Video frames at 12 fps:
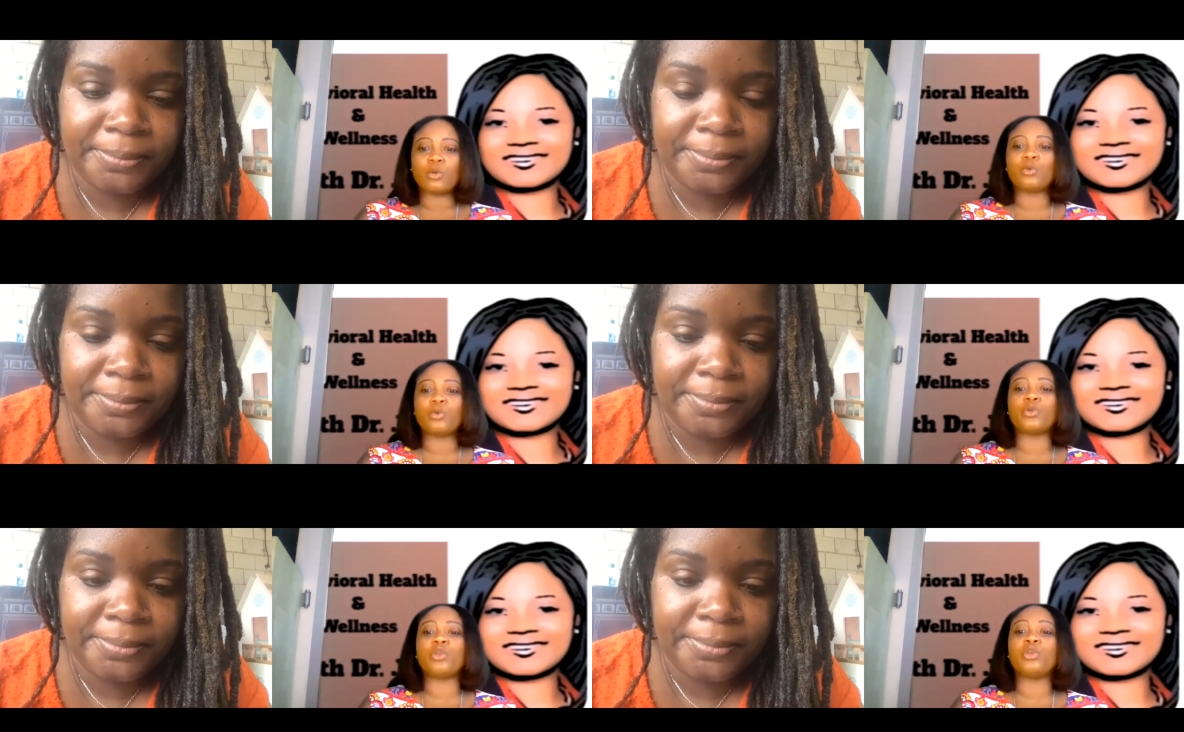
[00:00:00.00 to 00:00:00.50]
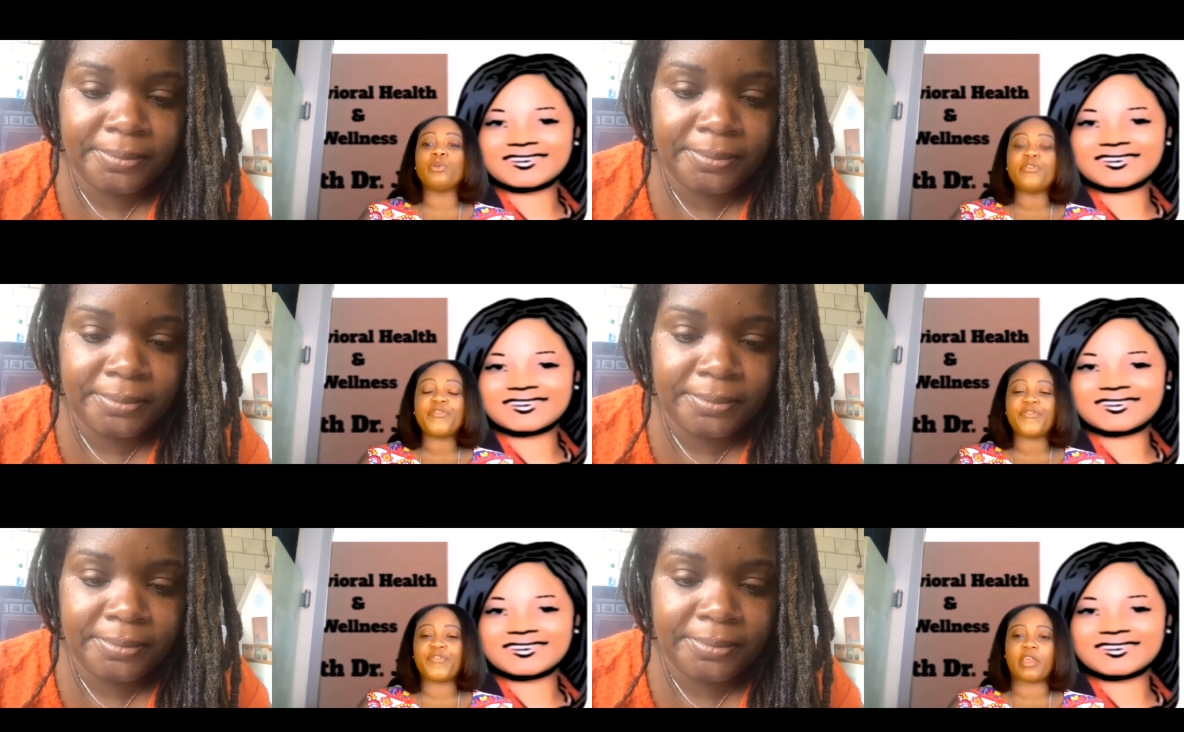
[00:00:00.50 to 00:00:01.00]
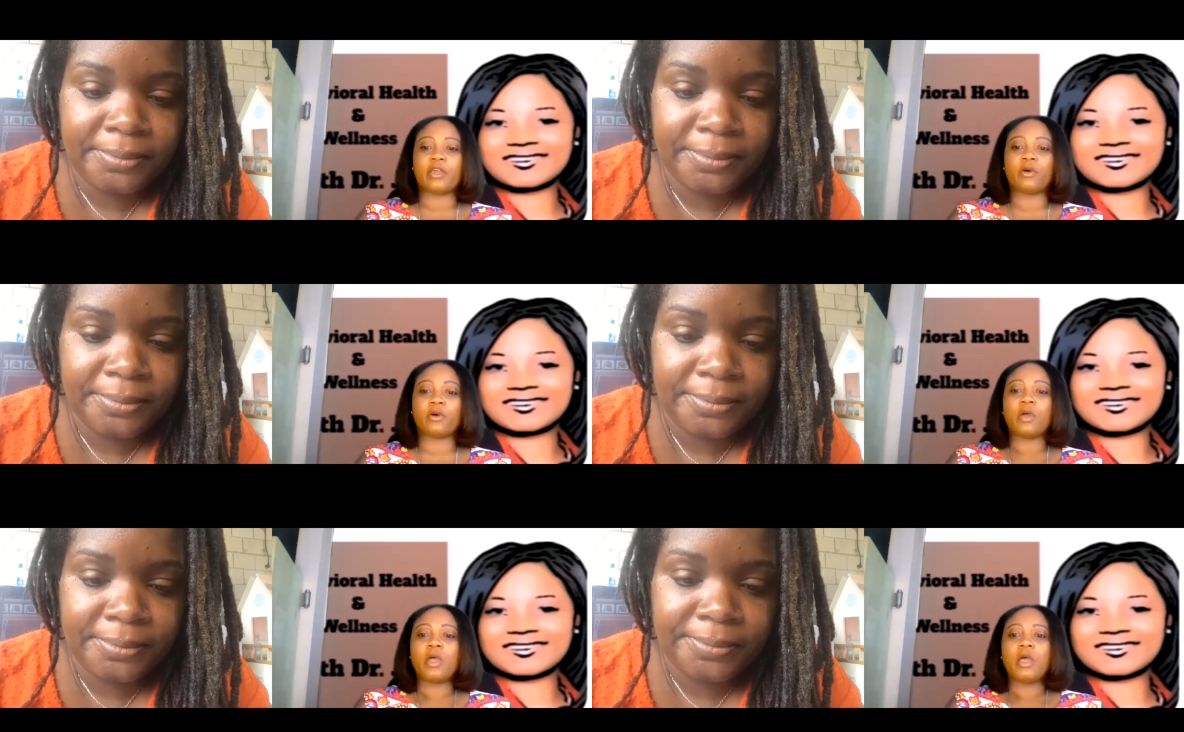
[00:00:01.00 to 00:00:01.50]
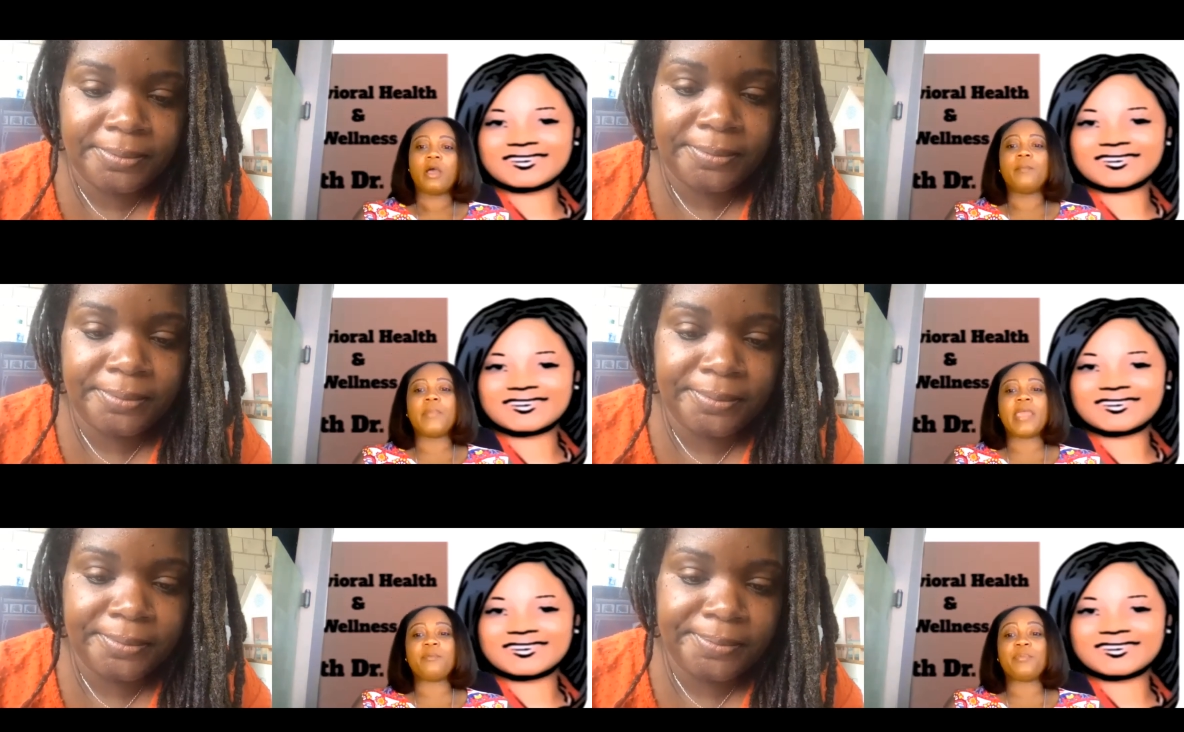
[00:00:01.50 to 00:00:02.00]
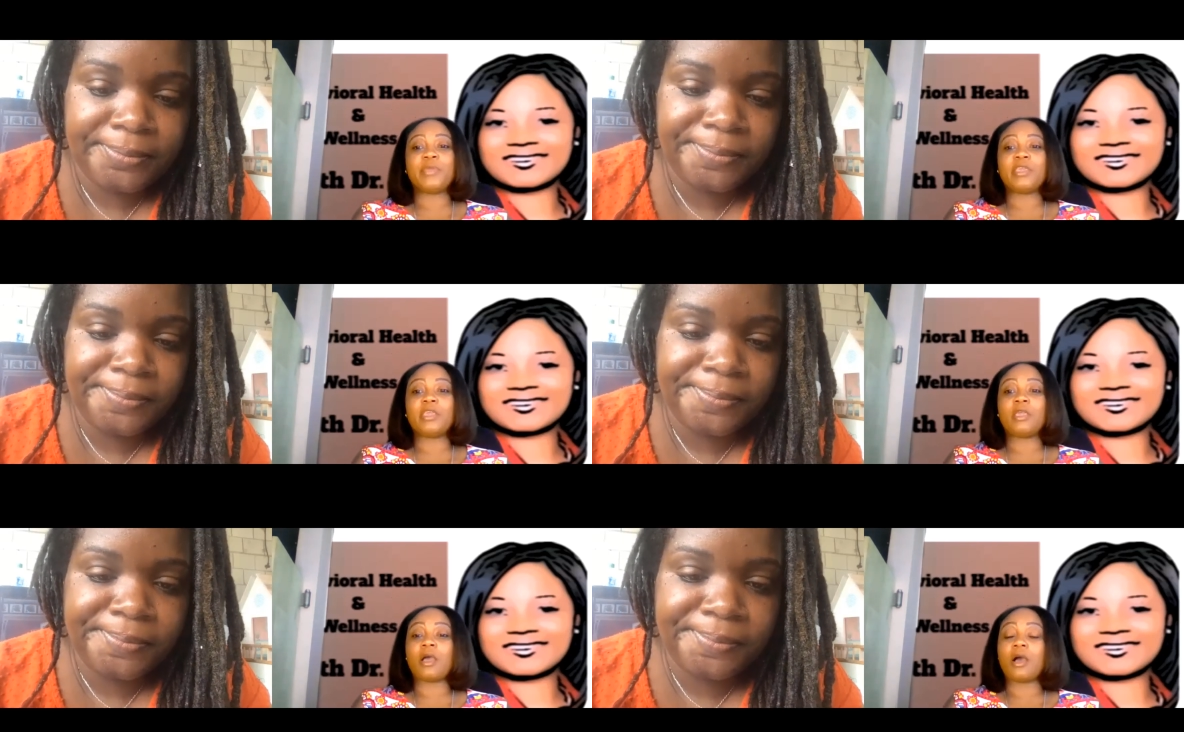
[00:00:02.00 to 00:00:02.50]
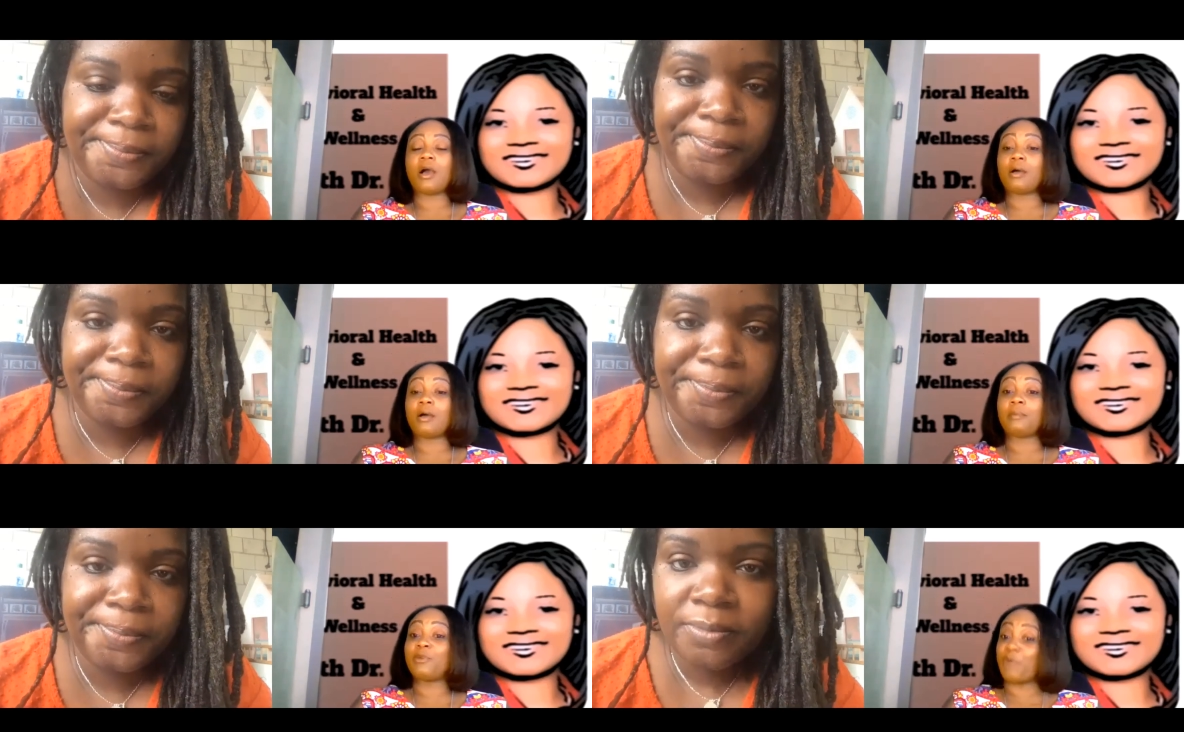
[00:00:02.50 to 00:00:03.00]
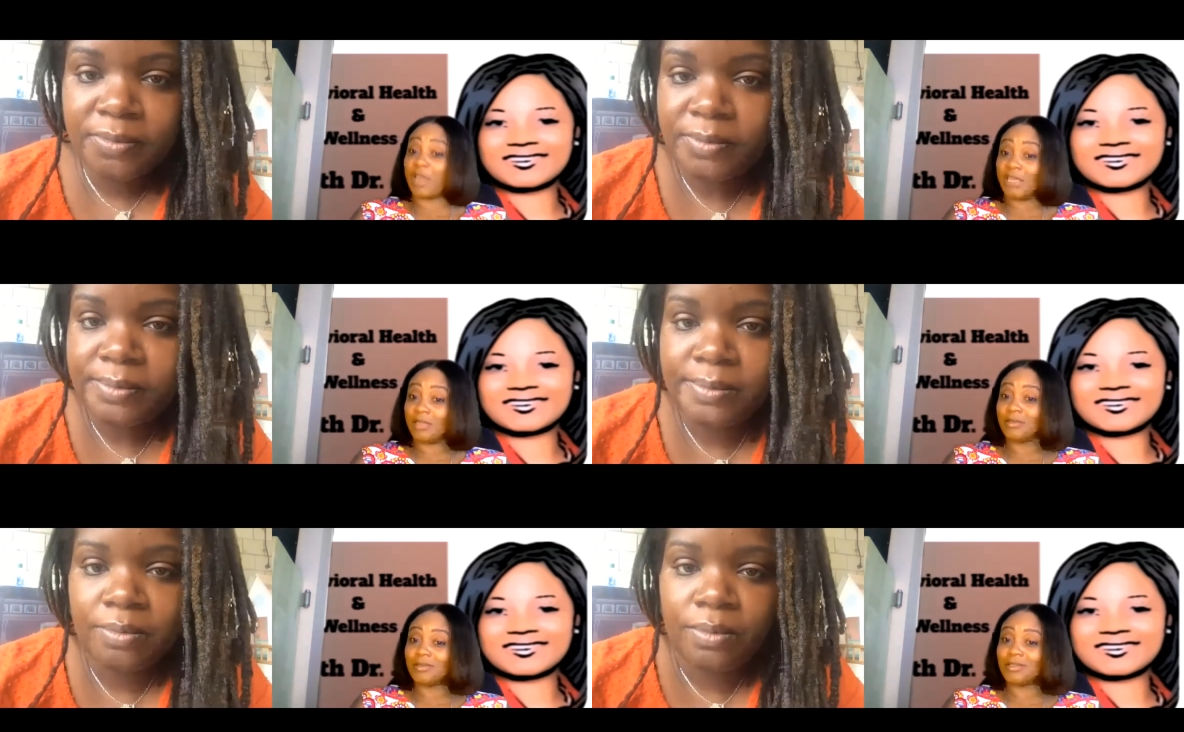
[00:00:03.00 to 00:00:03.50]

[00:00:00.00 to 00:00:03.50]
Speaker 1: who you feel may be um, great